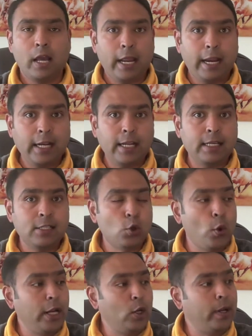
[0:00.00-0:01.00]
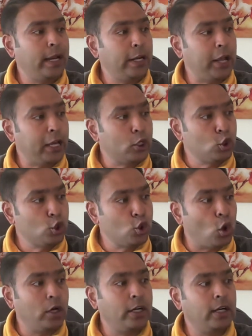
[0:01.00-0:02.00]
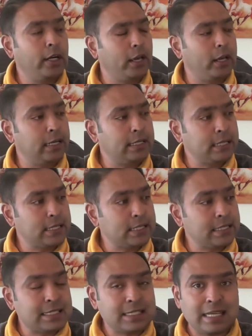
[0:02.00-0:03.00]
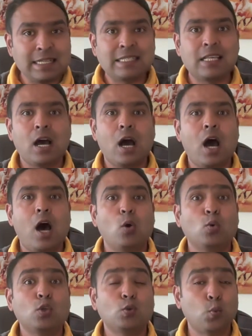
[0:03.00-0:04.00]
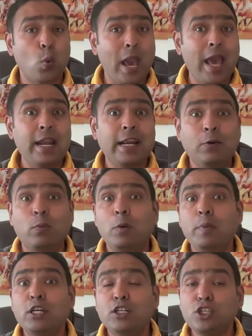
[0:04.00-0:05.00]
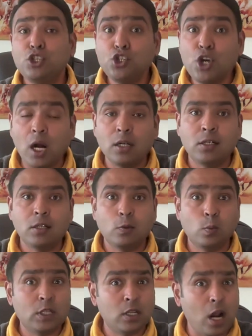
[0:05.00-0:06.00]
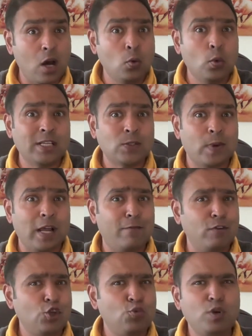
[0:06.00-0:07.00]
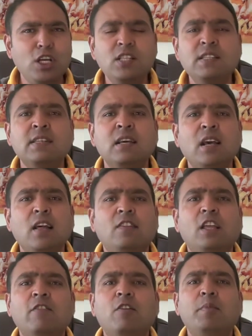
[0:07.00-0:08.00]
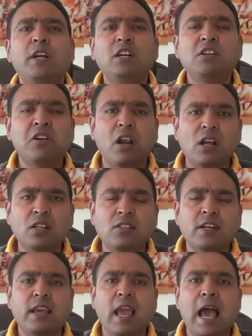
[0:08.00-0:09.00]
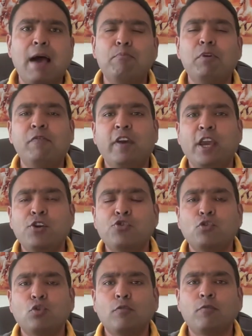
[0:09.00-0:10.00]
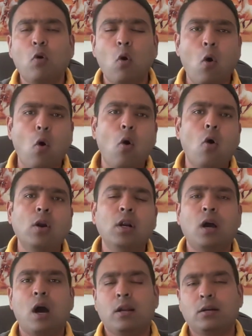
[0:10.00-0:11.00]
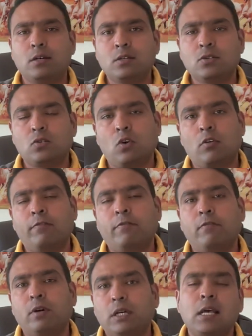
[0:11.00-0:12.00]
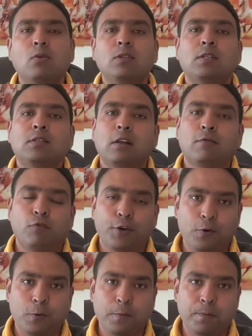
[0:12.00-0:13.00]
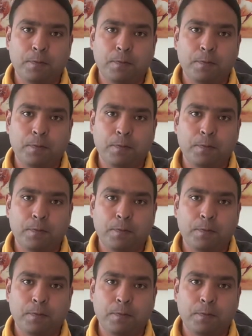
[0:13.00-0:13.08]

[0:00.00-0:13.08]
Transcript: It is going to get exalted in its 6th house where it will be conjunct with Rahu as well, which means there will be a drastic amplification of all karakas of house itself for you.